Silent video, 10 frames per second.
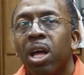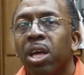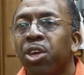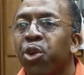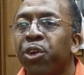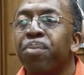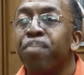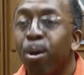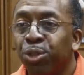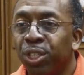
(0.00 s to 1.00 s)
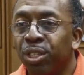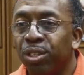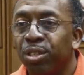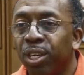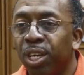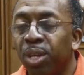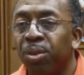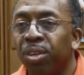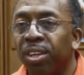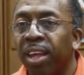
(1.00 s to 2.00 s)
your emotions, in a
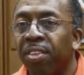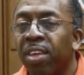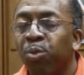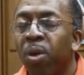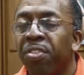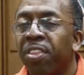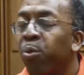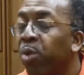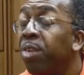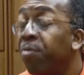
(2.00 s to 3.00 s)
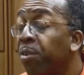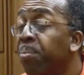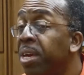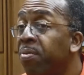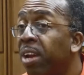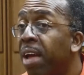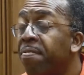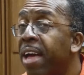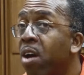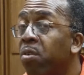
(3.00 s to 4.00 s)
sense. I think that's one thing that really, for me, that I
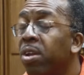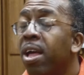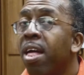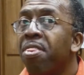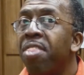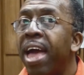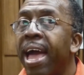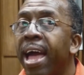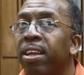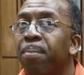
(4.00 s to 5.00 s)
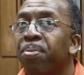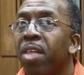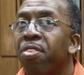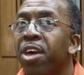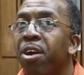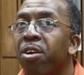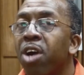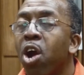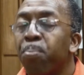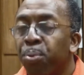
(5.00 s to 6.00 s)
found, that there
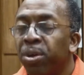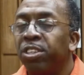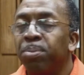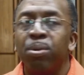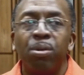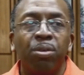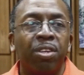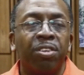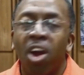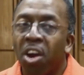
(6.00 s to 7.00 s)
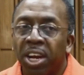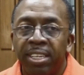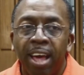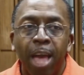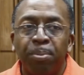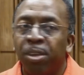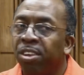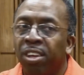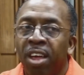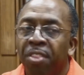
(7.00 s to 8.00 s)
are principles, there's archetypes, there's
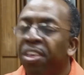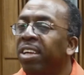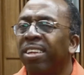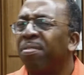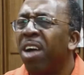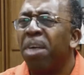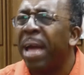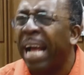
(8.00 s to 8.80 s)
these things that have gone back